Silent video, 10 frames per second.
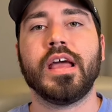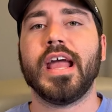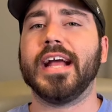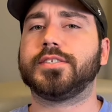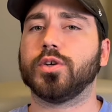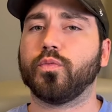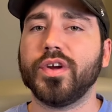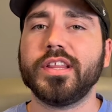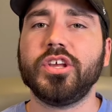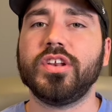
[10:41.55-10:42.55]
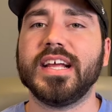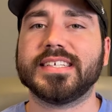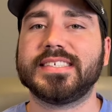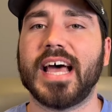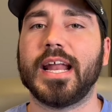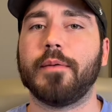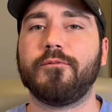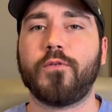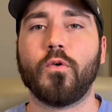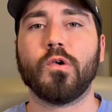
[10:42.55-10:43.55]
It's a really unique setup
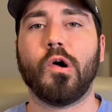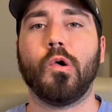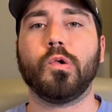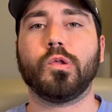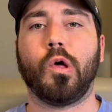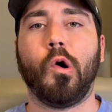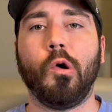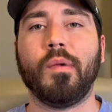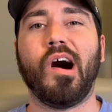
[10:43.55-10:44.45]
for Oklahoma.